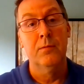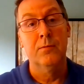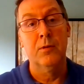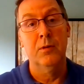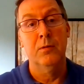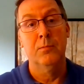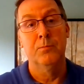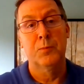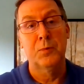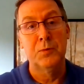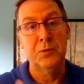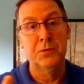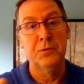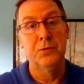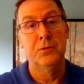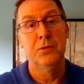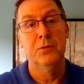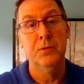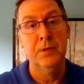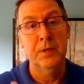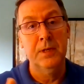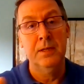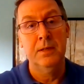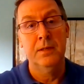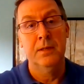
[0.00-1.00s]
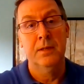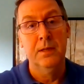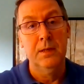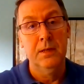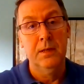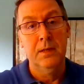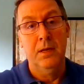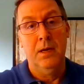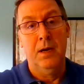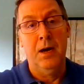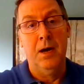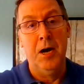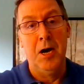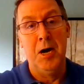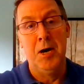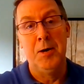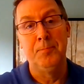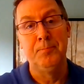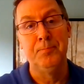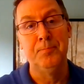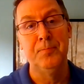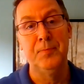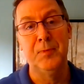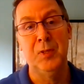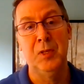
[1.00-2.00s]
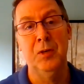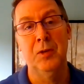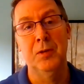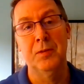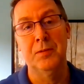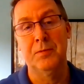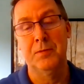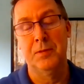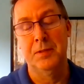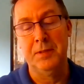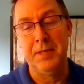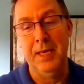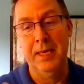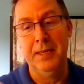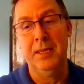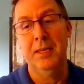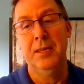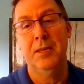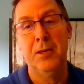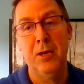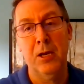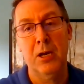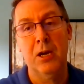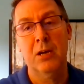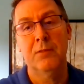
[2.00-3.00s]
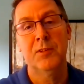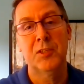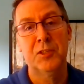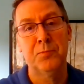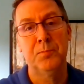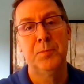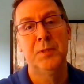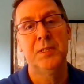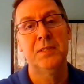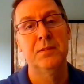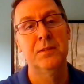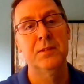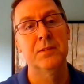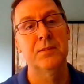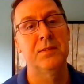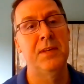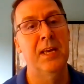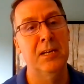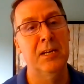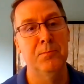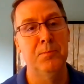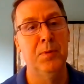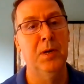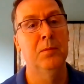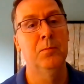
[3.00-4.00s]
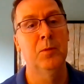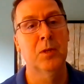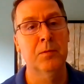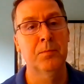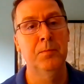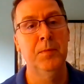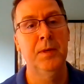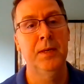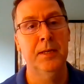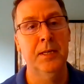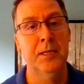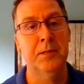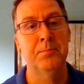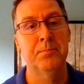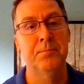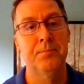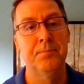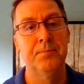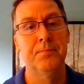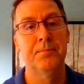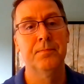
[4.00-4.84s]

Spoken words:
from pursuing, taking care of its business at a public meeting.